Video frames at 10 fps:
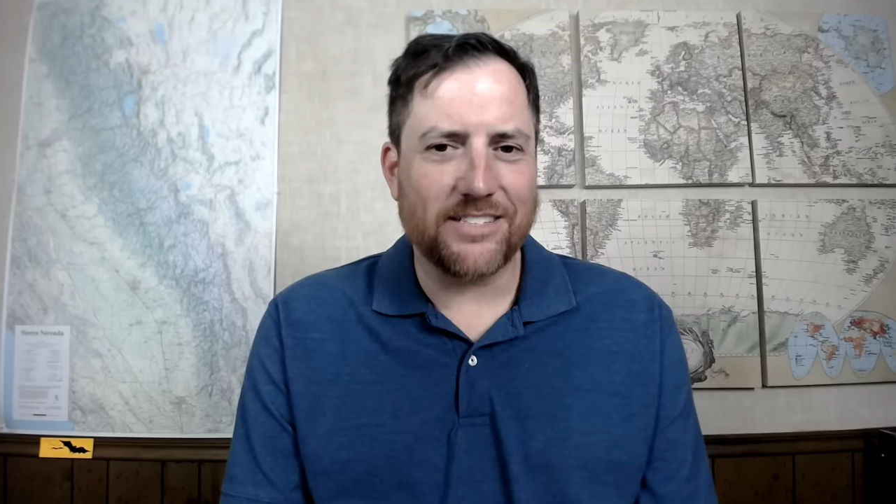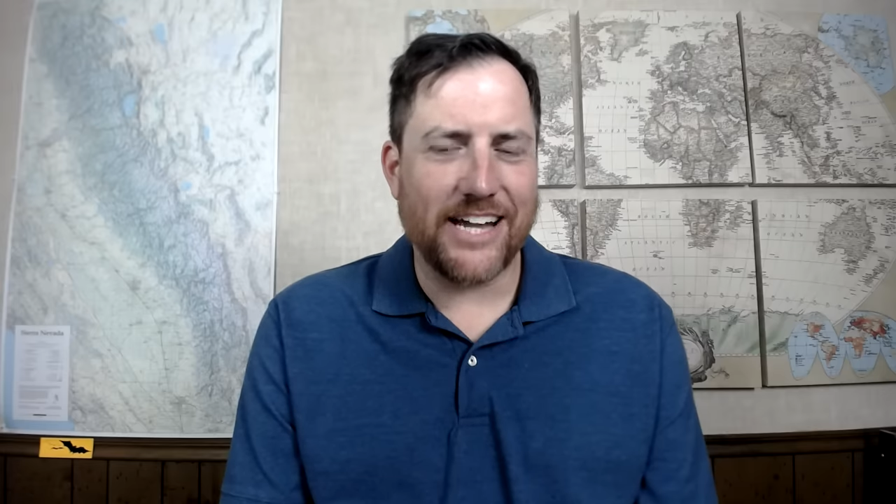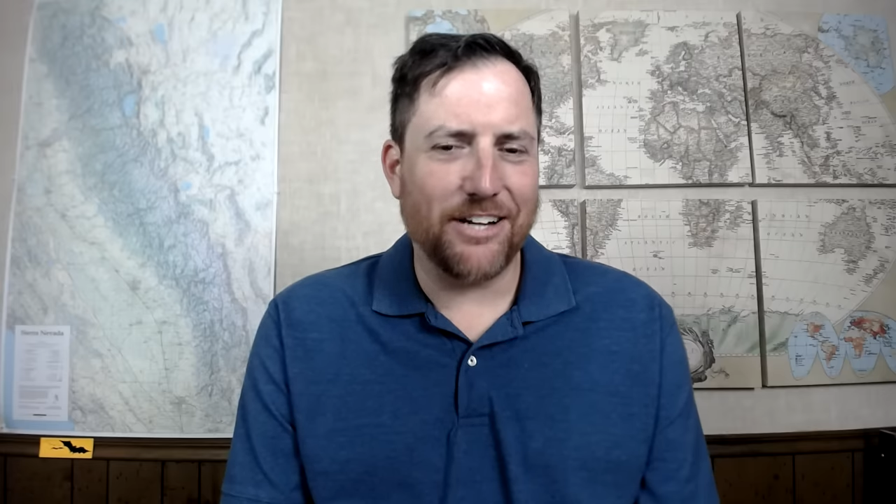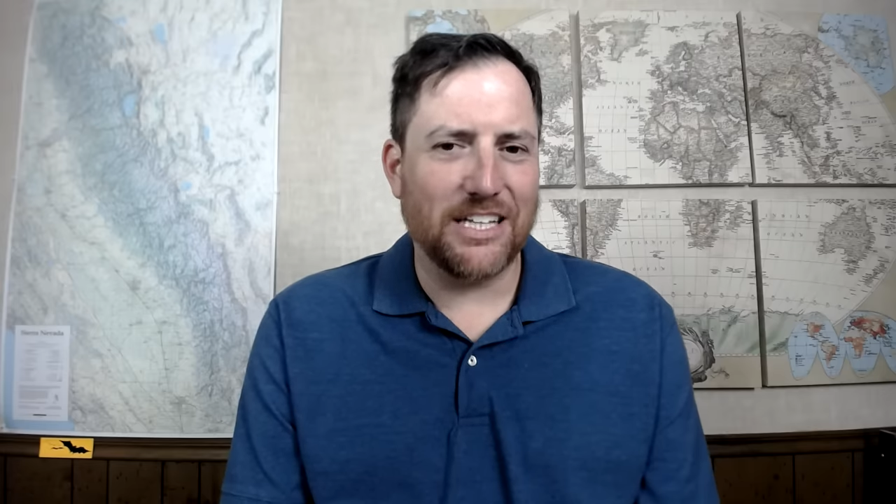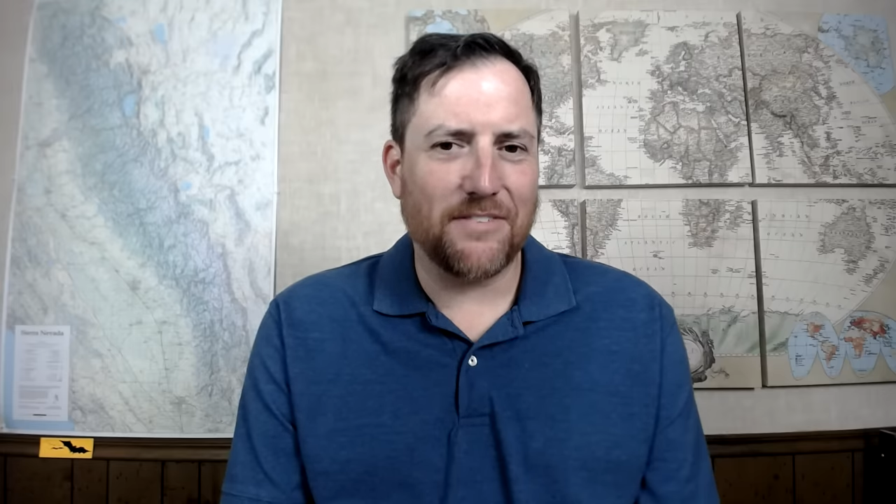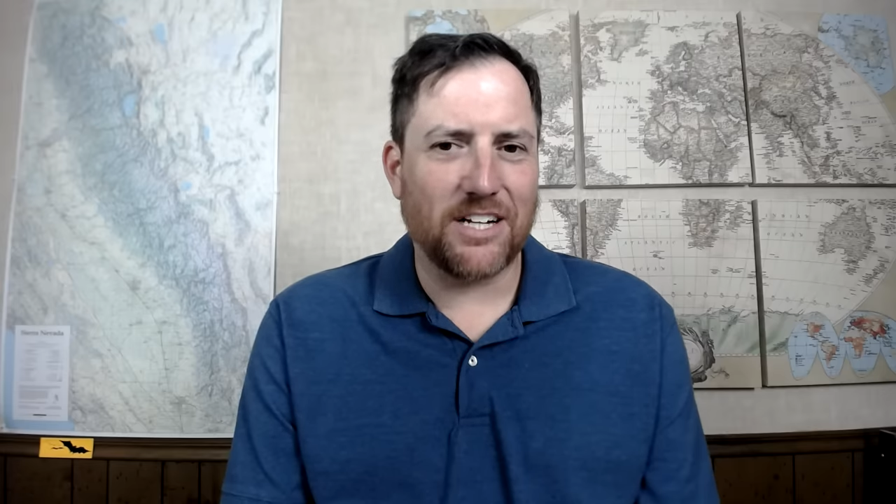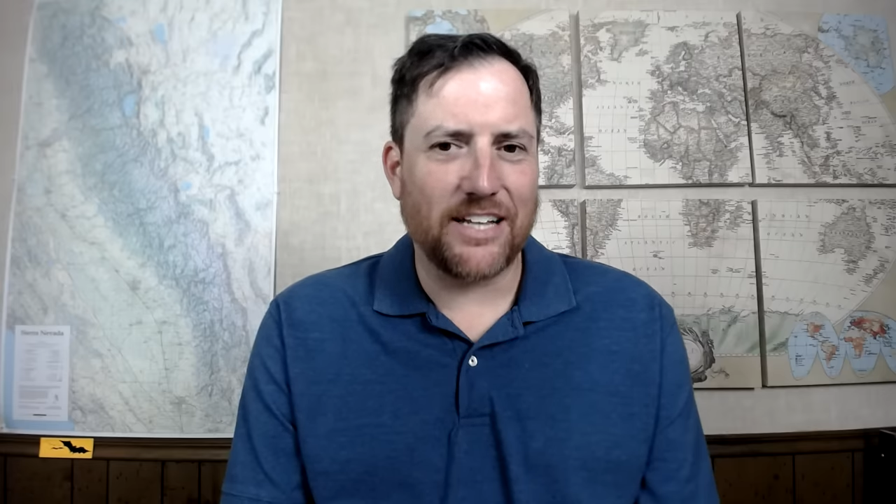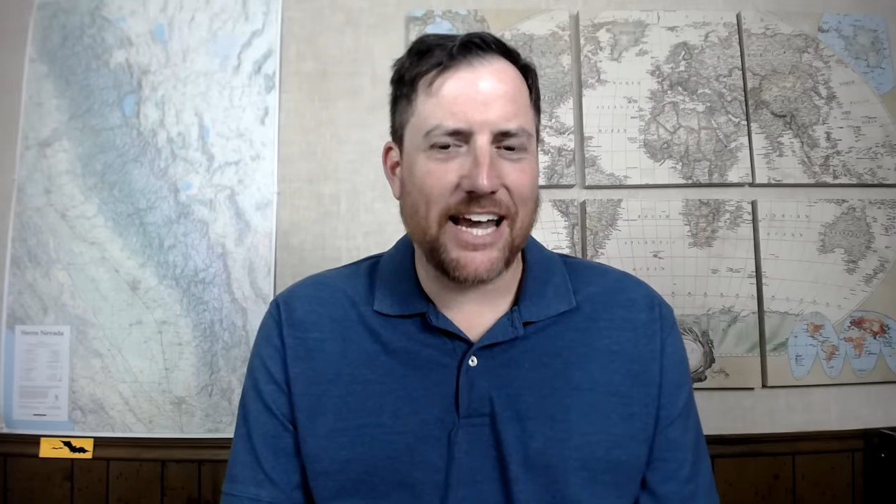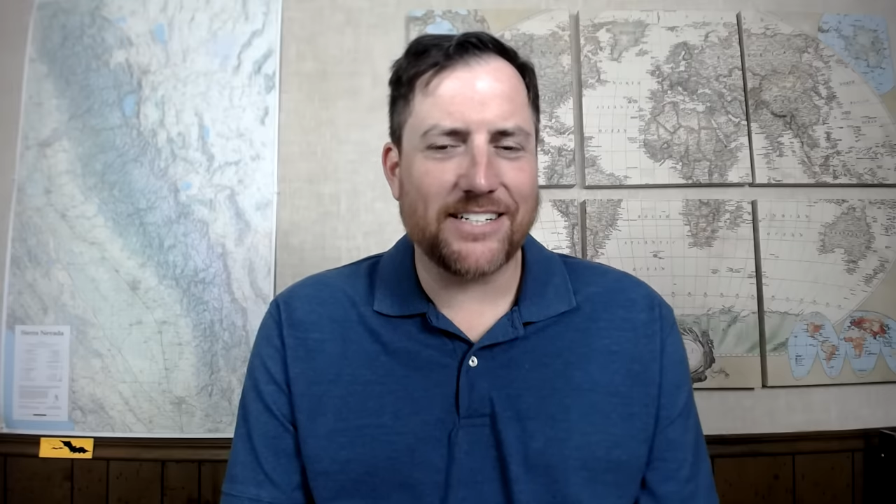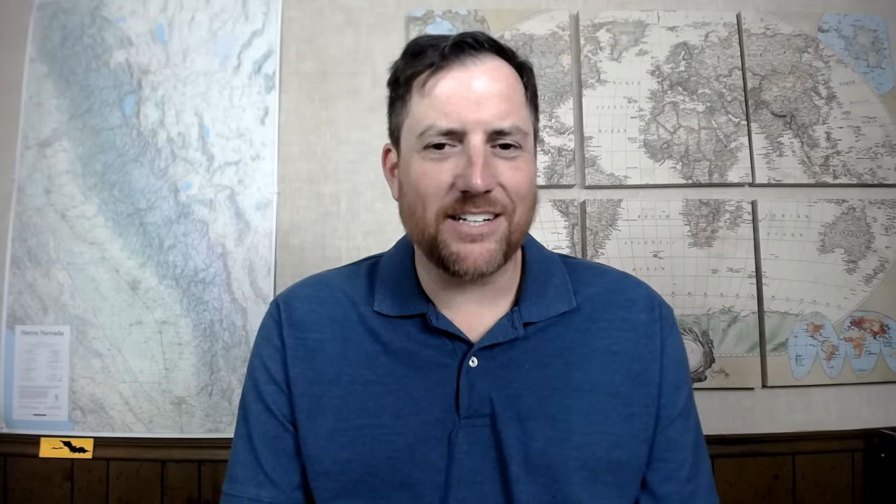because say you live
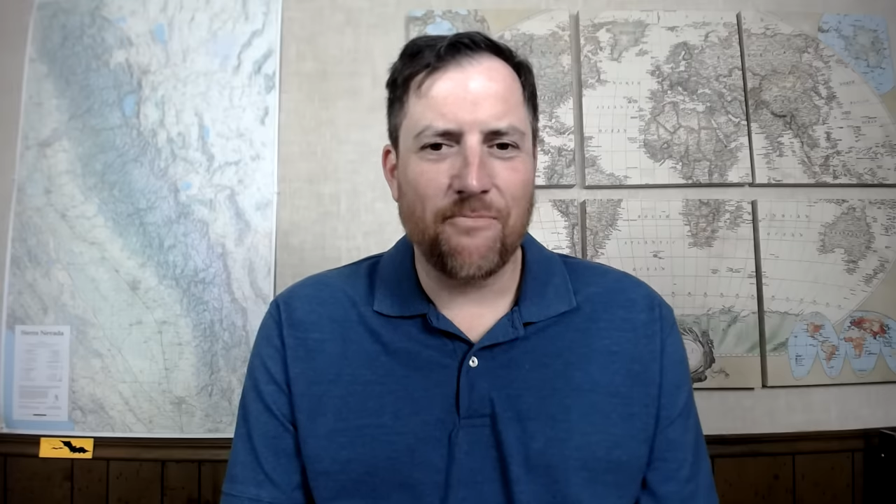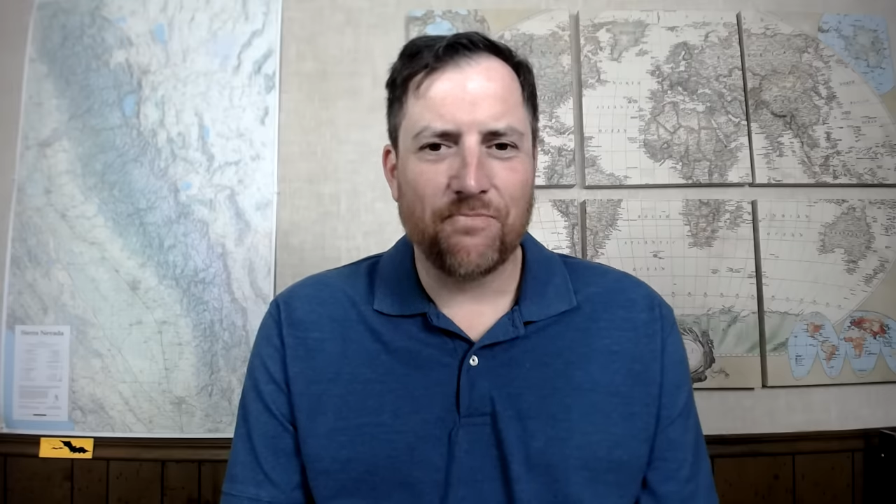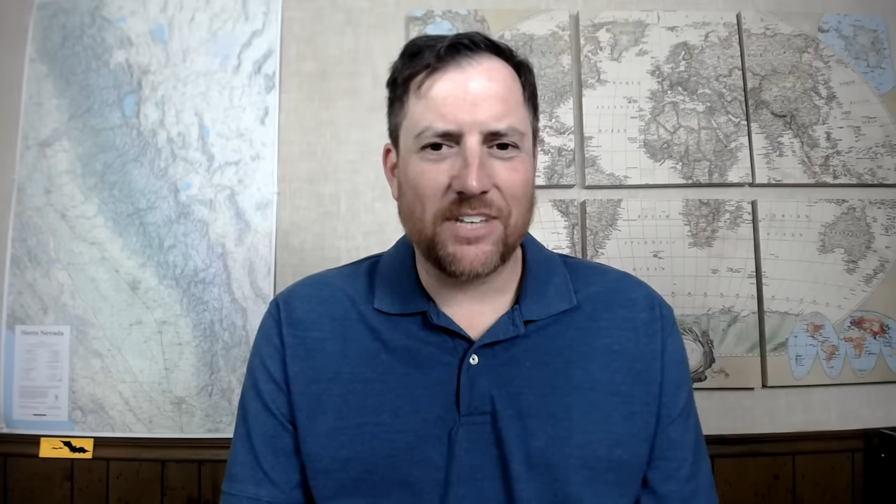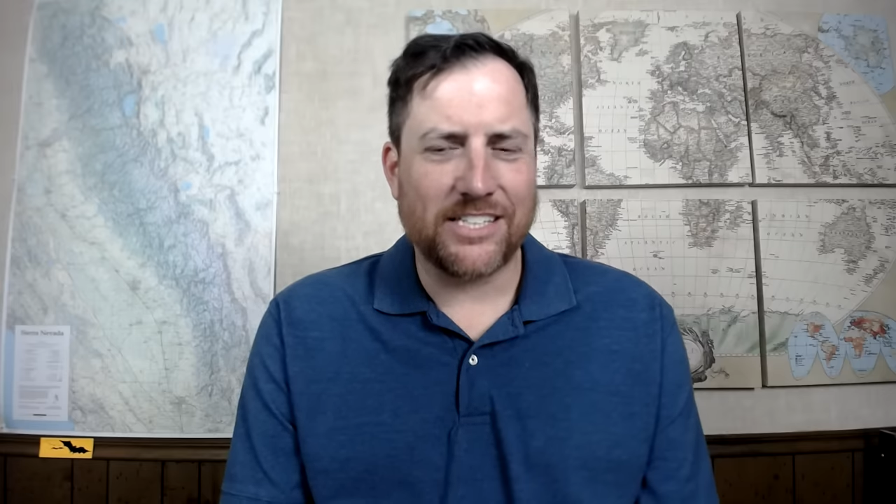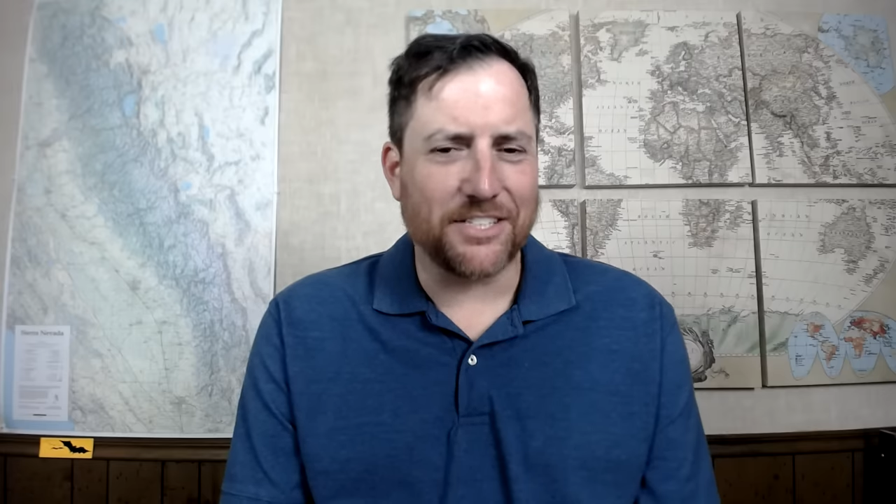in Atlanta,